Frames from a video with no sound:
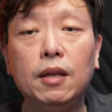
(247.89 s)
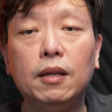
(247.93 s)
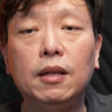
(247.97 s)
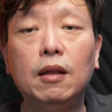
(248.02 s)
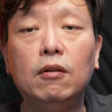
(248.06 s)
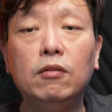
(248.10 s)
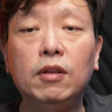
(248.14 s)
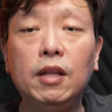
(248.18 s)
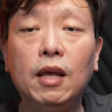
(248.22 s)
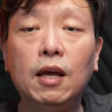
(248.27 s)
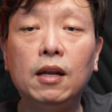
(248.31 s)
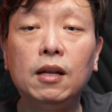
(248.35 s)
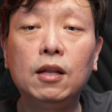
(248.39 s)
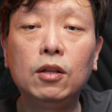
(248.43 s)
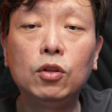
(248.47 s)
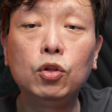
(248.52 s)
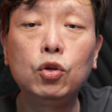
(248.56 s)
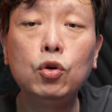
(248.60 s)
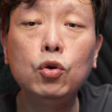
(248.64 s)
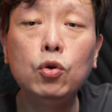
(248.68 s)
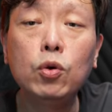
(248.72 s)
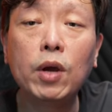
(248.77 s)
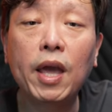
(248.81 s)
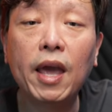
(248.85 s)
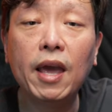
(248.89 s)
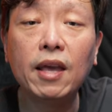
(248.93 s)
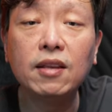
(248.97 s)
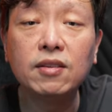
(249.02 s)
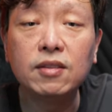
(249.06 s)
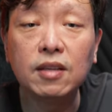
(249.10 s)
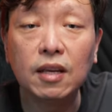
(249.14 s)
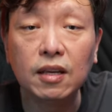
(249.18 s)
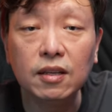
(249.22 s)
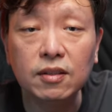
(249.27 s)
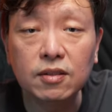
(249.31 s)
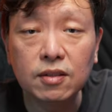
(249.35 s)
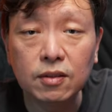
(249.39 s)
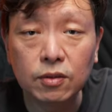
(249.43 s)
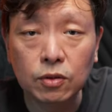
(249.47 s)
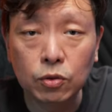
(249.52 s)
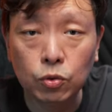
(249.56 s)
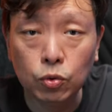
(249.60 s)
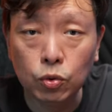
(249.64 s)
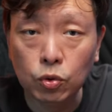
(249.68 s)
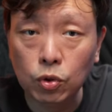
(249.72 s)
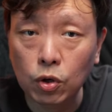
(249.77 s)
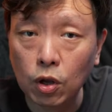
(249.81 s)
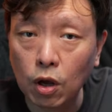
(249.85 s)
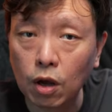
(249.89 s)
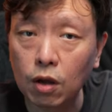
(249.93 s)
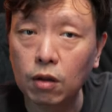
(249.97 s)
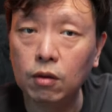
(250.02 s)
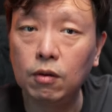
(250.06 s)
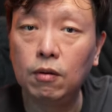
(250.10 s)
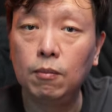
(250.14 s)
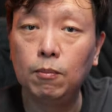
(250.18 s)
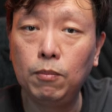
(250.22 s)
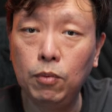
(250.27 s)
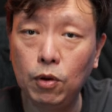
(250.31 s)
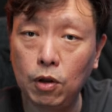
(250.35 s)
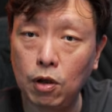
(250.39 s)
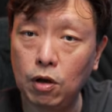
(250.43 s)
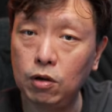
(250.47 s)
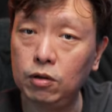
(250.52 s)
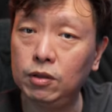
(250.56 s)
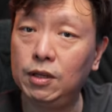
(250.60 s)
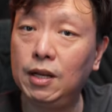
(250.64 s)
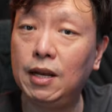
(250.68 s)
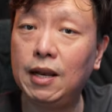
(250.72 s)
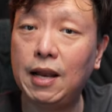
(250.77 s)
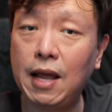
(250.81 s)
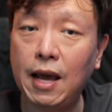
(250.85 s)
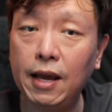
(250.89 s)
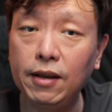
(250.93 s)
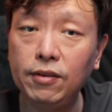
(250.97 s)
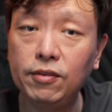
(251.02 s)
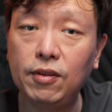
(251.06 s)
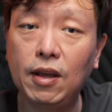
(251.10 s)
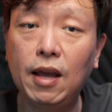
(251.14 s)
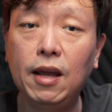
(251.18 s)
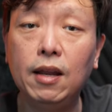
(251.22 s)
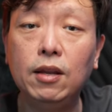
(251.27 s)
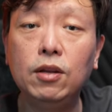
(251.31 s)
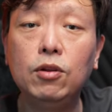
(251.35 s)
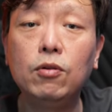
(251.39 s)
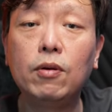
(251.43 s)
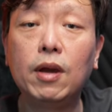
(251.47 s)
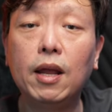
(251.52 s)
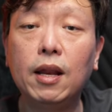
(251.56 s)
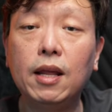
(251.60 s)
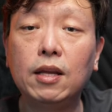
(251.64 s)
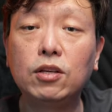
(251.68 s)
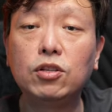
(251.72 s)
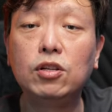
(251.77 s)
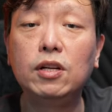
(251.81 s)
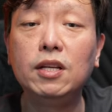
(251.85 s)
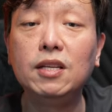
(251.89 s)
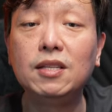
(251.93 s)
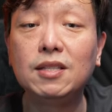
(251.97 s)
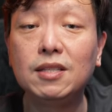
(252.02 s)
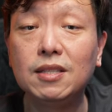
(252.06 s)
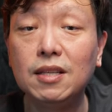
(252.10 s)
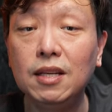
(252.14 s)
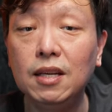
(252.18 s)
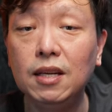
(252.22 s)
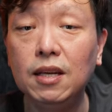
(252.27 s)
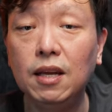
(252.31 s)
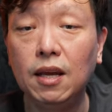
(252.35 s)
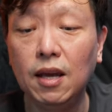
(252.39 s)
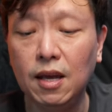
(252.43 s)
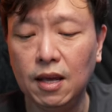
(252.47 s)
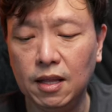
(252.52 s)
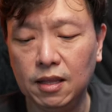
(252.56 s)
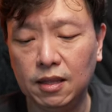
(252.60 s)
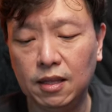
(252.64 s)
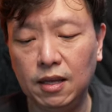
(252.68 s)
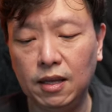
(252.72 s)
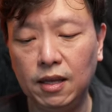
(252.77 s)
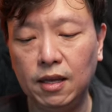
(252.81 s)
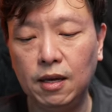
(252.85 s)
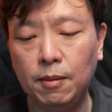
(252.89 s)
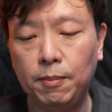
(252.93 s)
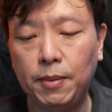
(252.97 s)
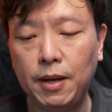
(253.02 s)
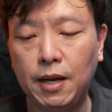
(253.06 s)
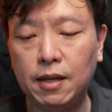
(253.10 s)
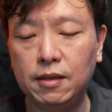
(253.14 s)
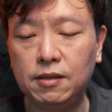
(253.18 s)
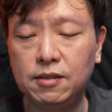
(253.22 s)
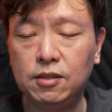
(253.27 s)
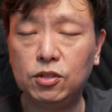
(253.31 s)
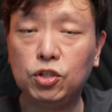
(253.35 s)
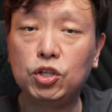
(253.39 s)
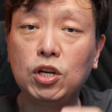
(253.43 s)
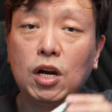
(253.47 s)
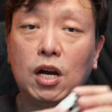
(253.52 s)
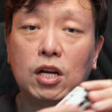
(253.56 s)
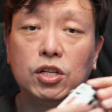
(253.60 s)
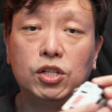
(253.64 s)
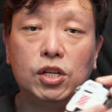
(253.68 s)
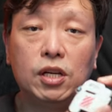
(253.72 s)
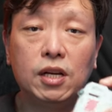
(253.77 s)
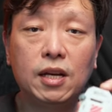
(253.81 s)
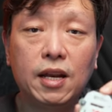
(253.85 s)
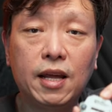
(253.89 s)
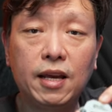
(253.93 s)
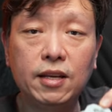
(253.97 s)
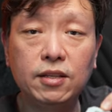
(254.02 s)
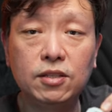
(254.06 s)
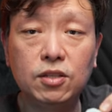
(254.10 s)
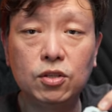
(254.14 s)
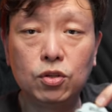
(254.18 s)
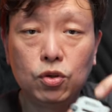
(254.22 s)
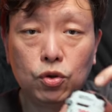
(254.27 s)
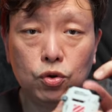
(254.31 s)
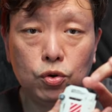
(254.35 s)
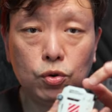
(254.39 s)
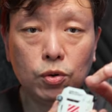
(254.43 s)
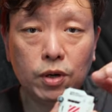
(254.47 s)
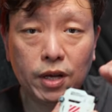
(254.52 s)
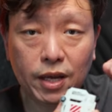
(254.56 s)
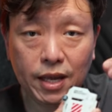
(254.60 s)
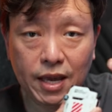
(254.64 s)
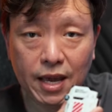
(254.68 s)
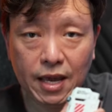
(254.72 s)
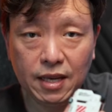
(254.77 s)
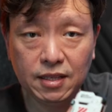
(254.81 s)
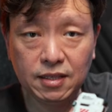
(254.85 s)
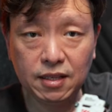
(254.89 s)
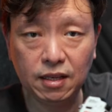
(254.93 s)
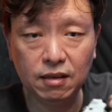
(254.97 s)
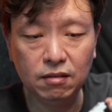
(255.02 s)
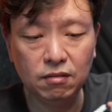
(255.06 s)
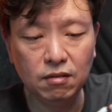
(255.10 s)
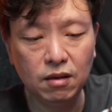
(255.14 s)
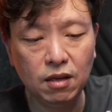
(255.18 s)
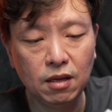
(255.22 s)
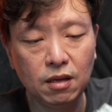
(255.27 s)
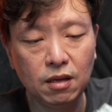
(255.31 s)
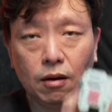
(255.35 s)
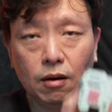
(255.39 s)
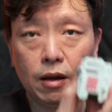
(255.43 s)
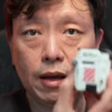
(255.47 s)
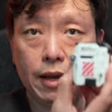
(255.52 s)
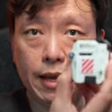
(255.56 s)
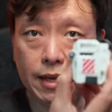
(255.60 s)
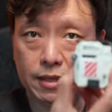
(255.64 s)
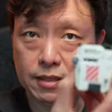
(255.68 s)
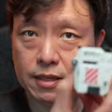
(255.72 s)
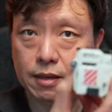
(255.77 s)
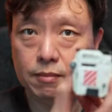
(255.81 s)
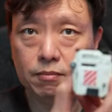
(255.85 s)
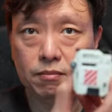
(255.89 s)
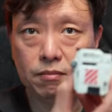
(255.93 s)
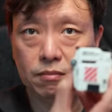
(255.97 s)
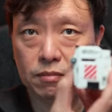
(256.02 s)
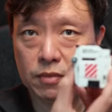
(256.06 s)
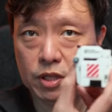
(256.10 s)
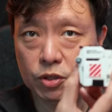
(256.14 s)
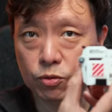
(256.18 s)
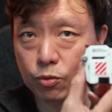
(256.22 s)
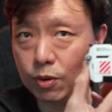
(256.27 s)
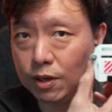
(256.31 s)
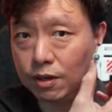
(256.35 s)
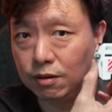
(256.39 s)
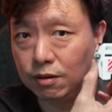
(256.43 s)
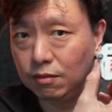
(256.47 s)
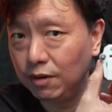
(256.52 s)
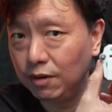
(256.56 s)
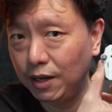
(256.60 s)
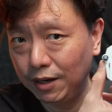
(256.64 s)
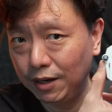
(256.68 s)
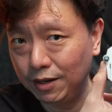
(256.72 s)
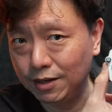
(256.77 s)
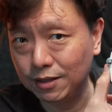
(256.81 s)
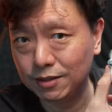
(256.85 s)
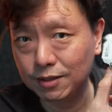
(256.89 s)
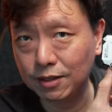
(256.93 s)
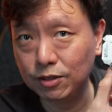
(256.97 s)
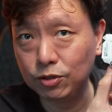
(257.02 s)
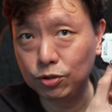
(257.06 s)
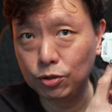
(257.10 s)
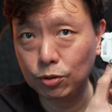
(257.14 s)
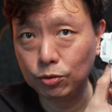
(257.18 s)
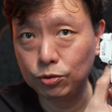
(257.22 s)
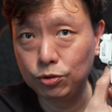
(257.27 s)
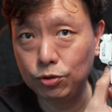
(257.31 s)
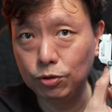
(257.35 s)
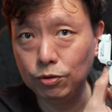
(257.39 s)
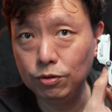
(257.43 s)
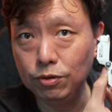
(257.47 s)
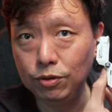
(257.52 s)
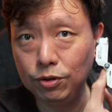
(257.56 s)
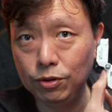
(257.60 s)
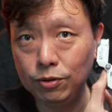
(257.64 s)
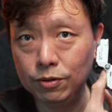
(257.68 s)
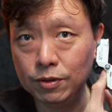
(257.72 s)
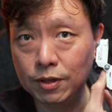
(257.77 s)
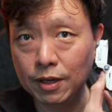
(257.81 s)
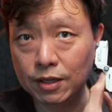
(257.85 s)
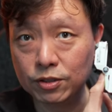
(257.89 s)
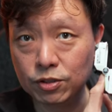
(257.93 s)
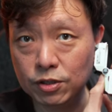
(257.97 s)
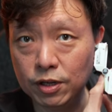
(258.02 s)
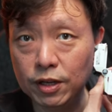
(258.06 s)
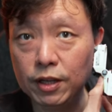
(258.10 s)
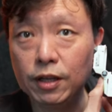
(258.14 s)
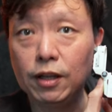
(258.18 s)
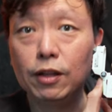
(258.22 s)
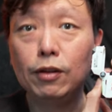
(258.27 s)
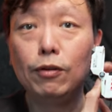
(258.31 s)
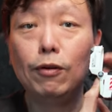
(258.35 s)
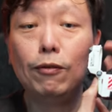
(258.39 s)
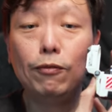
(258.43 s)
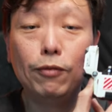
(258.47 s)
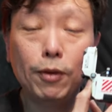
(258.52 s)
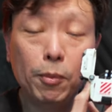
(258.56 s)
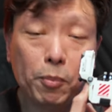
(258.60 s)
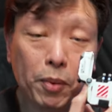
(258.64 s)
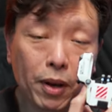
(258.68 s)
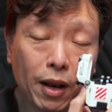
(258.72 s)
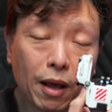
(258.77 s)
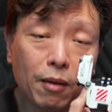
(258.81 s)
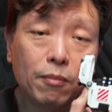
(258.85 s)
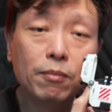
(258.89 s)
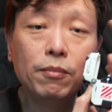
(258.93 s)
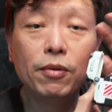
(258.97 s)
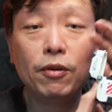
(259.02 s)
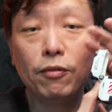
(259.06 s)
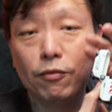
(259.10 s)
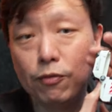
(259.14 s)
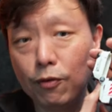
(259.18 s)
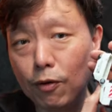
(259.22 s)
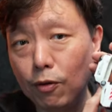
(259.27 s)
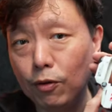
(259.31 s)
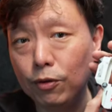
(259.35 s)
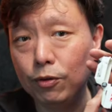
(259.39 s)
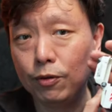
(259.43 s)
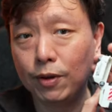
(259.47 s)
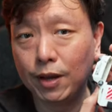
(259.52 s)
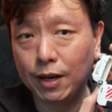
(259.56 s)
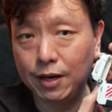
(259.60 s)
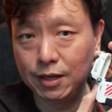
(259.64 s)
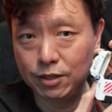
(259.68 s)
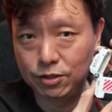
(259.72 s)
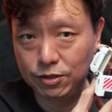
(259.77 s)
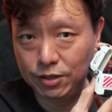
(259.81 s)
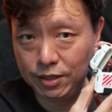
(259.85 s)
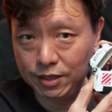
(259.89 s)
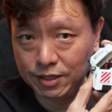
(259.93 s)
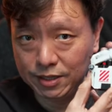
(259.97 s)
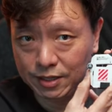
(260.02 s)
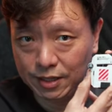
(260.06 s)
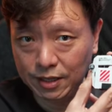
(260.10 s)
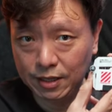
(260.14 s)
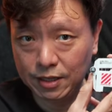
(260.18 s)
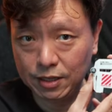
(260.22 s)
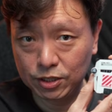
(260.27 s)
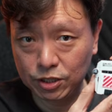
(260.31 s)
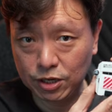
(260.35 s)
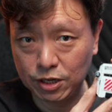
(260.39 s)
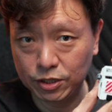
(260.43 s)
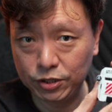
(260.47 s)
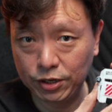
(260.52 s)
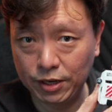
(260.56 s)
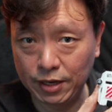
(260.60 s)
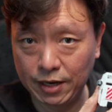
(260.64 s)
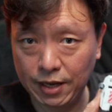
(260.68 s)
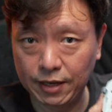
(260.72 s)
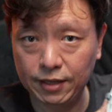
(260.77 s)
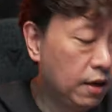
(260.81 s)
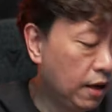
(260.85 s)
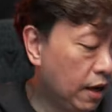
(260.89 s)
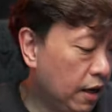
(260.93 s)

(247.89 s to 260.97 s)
Now, the other two casings do not block the lights, and you can actually see the earbuds charging lights through the casing, except this one, it doesn't show through. You actually need to flip it up before you can actually see the charging light.